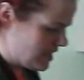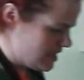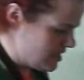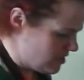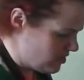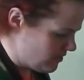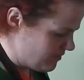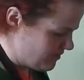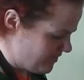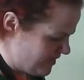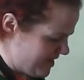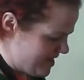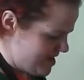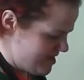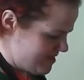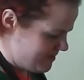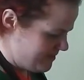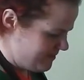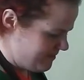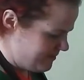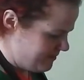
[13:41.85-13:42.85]
this on fire,
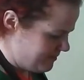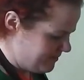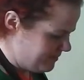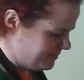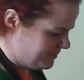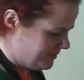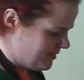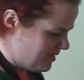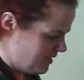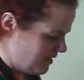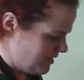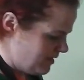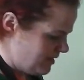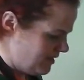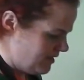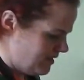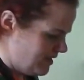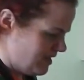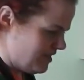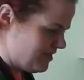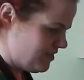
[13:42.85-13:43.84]

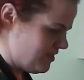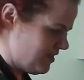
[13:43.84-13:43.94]
as you